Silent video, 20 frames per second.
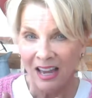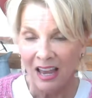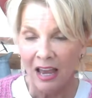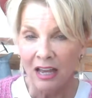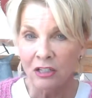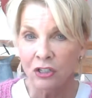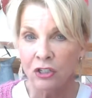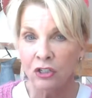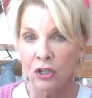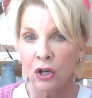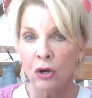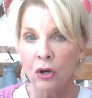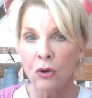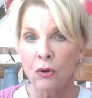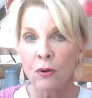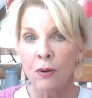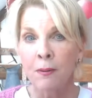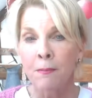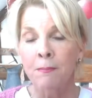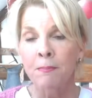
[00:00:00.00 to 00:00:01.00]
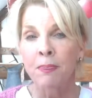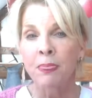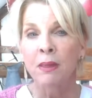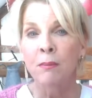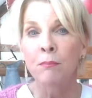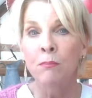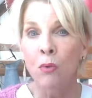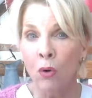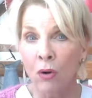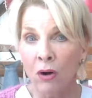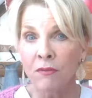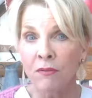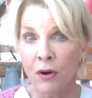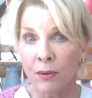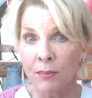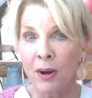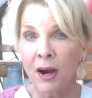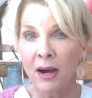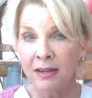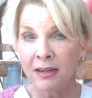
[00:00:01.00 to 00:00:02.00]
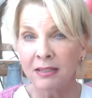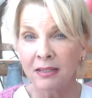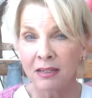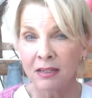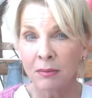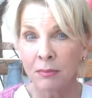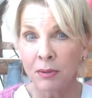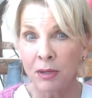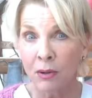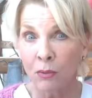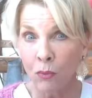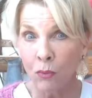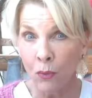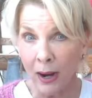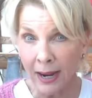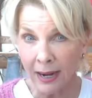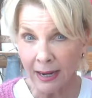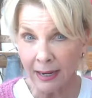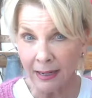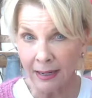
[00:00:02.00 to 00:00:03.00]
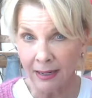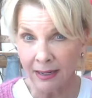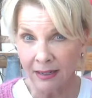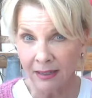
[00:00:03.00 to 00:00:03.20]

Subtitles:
And so more of our body is going to be awake